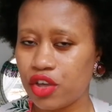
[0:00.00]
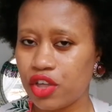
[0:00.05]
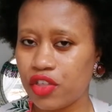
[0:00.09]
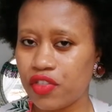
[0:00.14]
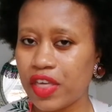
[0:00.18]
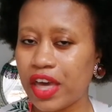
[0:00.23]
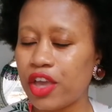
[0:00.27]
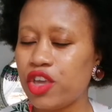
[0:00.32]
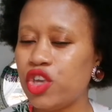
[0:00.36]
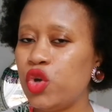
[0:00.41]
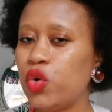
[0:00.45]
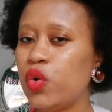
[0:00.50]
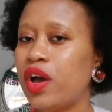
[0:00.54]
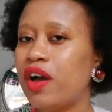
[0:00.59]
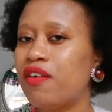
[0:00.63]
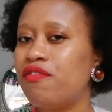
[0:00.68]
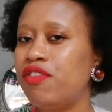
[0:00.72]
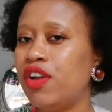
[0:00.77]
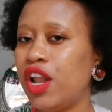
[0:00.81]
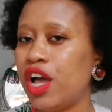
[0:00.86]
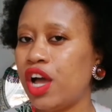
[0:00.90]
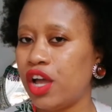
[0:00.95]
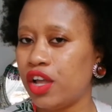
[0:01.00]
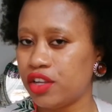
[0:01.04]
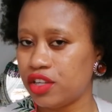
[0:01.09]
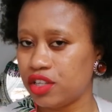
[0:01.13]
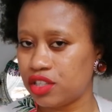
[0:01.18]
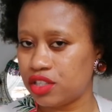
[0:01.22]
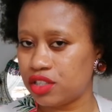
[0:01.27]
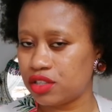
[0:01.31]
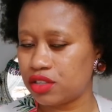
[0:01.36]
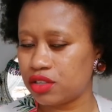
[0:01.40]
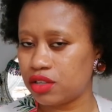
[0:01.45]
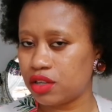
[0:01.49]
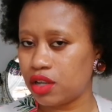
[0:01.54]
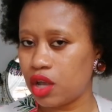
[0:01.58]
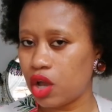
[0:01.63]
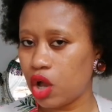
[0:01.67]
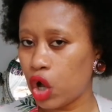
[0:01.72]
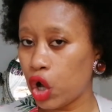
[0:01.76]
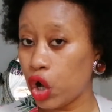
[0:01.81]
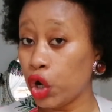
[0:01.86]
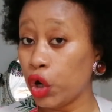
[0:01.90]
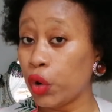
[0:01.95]
that you have learned?
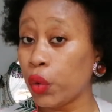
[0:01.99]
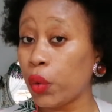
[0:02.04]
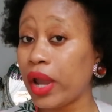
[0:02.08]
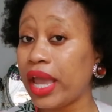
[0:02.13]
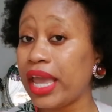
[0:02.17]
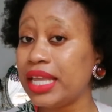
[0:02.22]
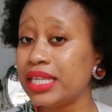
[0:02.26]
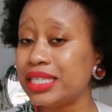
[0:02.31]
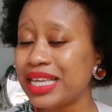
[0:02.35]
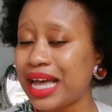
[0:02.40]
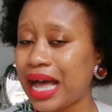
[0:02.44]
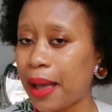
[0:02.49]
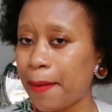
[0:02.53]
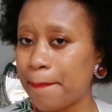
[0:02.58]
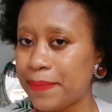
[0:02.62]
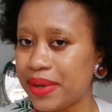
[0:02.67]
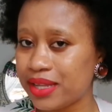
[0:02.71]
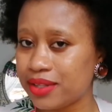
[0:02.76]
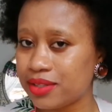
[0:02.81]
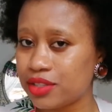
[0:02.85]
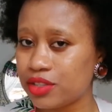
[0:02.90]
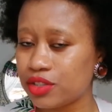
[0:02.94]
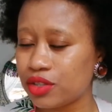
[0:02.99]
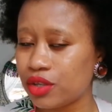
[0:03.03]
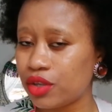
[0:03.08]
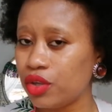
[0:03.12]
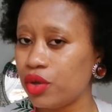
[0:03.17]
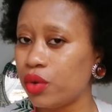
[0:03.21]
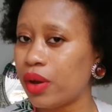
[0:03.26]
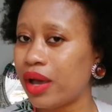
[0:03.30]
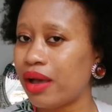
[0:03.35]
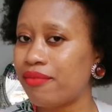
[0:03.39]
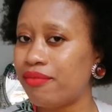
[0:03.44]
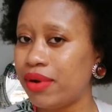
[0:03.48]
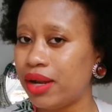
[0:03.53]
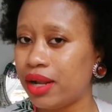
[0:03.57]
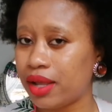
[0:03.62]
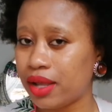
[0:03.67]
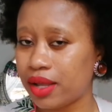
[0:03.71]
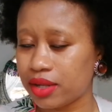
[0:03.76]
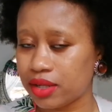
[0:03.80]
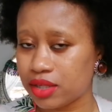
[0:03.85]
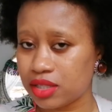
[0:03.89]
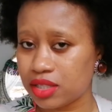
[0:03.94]
Great habits you have
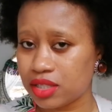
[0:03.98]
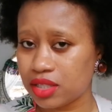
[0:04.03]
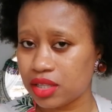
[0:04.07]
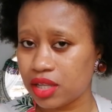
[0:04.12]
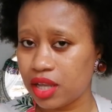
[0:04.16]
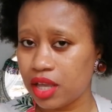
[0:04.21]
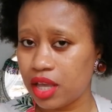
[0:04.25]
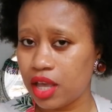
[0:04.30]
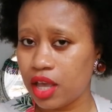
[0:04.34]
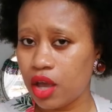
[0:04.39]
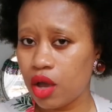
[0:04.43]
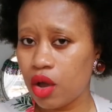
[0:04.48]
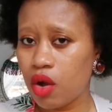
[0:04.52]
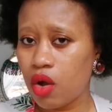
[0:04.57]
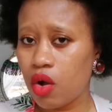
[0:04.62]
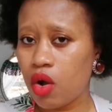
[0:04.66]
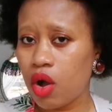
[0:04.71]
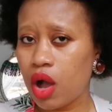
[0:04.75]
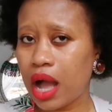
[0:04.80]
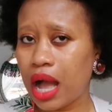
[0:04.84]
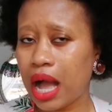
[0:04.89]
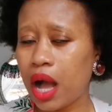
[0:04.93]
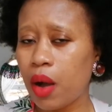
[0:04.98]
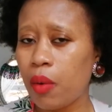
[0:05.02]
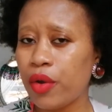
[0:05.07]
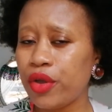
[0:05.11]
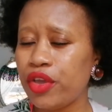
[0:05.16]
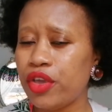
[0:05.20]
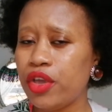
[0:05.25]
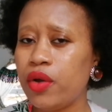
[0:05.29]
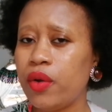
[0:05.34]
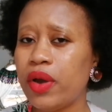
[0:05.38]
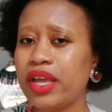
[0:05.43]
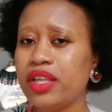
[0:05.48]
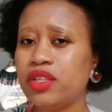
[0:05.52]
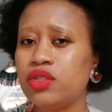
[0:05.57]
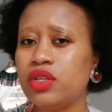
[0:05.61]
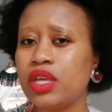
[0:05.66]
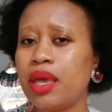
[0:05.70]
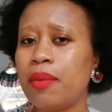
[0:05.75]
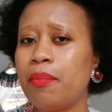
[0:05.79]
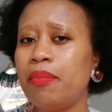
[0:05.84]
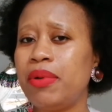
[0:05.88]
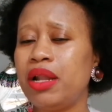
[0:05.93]
learned. How are you going to
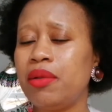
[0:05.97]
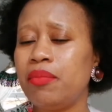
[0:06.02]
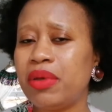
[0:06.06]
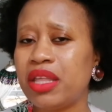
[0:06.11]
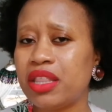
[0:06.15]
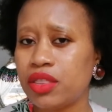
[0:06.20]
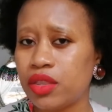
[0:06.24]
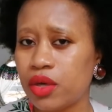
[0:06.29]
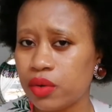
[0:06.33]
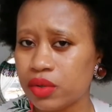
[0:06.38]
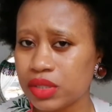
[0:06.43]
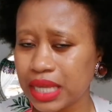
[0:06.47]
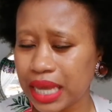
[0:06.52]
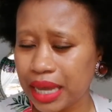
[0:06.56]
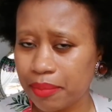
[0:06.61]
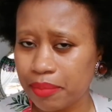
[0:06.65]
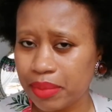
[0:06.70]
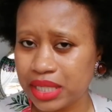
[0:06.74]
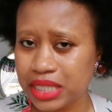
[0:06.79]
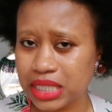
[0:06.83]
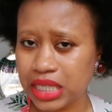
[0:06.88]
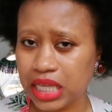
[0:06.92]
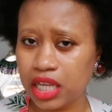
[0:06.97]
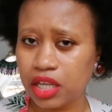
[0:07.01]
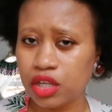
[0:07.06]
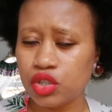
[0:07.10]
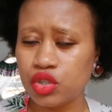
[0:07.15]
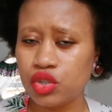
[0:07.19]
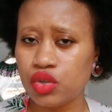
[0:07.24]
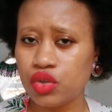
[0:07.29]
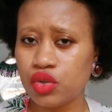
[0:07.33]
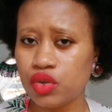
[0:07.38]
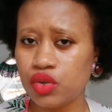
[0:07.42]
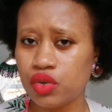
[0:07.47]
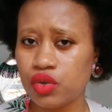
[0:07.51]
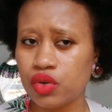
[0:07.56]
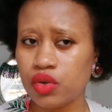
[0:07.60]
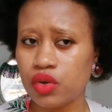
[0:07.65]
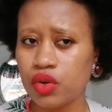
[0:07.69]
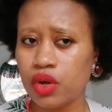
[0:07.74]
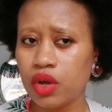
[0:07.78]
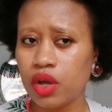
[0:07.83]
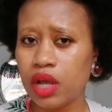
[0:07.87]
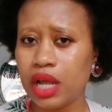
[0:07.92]
implement those habits
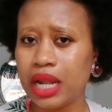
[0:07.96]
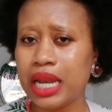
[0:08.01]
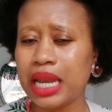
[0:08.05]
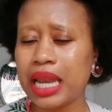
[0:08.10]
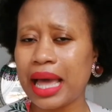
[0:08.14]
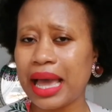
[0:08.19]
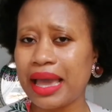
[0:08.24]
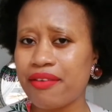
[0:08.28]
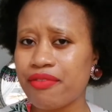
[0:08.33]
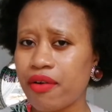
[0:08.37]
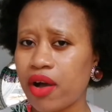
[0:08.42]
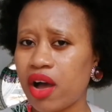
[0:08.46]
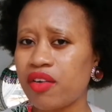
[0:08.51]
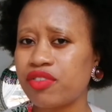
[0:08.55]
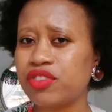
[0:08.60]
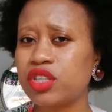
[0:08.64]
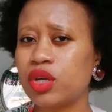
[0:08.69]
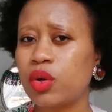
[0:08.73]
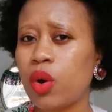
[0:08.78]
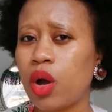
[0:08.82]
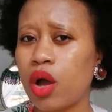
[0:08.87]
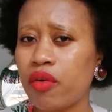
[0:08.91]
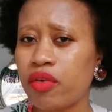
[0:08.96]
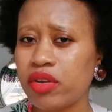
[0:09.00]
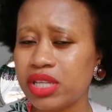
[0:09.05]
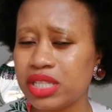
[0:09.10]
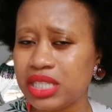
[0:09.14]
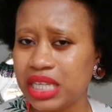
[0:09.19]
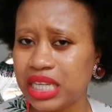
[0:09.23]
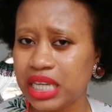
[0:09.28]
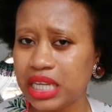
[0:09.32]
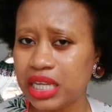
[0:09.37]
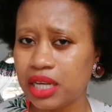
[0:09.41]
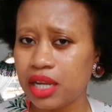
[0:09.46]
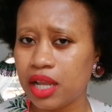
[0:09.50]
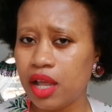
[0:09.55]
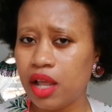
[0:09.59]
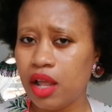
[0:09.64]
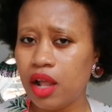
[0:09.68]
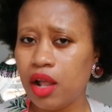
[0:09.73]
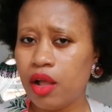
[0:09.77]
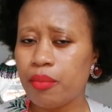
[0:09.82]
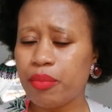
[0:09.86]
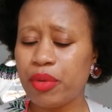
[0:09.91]
into life after quarantine?
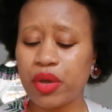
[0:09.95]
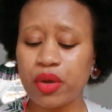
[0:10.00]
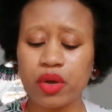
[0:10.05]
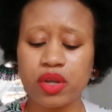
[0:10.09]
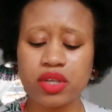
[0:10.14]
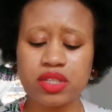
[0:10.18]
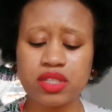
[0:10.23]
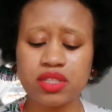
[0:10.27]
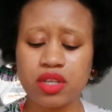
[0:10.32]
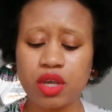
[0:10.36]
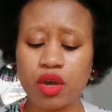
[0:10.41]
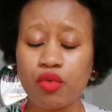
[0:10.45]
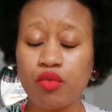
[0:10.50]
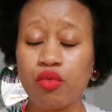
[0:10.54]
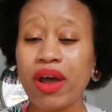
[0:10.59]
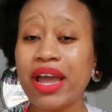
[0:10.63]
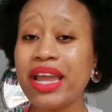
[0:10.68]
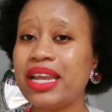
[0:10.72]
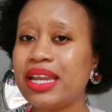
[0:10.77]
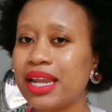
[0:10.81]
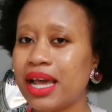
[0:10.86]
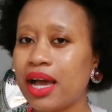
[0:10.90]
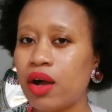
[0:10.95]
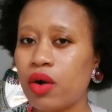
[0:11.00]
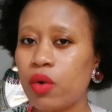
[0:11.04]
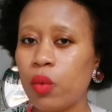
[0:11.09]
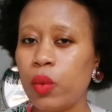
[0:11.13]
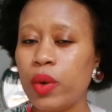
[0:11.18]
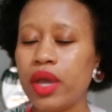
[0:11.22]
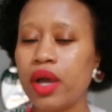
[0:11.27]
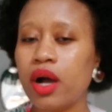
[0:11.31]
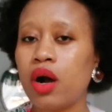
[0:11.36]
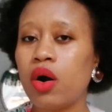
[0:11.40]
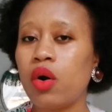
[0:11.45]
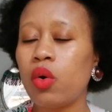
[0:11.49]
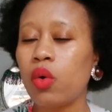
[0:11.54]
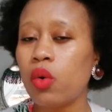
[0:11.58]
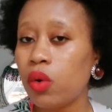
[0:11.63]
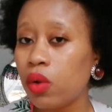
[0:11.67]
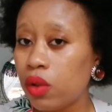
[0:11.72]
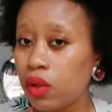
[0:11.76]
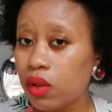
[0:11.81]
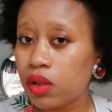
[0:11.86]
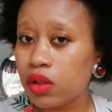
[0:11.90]
Because right now we are
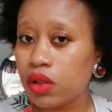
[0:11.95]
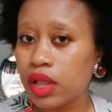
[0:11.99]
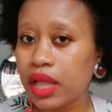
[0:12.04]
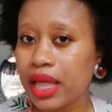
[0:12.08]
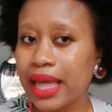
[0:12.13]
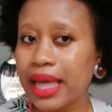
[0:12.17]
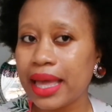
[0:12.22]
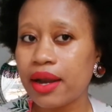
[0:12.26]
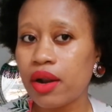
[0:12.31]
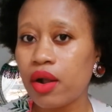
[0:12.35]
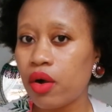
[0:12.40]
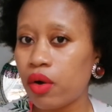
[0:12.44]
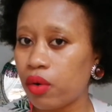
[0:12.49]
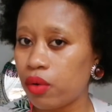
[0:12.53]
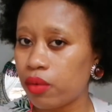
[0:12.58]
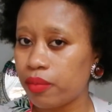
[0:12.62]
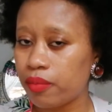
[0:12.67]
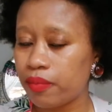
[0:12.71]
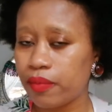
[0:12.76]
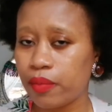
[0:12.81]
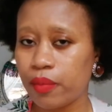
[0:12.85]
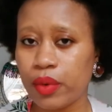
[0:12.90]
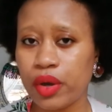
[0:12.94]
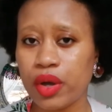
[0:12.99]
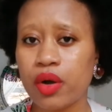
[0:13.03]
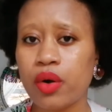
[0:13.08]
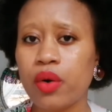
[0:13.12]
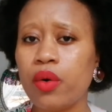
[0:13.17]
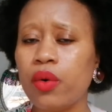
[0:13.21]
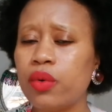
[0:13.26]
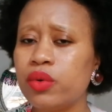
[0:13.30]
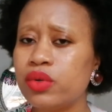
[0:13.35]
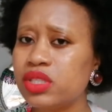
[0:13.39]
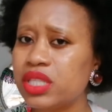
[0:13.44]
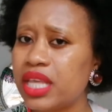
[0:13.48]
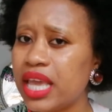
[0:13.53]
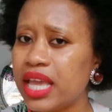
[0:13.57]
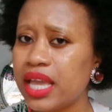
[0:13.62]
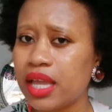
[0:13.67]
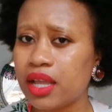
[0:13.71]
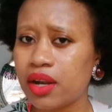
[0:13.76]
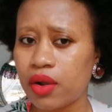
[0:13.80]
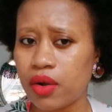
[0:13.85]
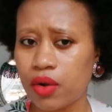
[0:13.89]
all at home. We are all
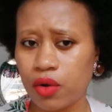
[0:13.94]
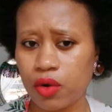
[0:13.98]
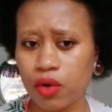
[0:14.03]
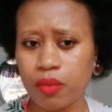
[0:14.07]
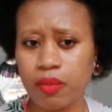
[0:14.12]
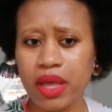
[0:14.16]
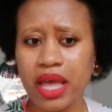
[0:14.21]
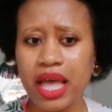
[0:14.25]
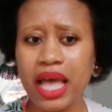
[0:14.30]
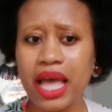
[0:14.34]
staying at home.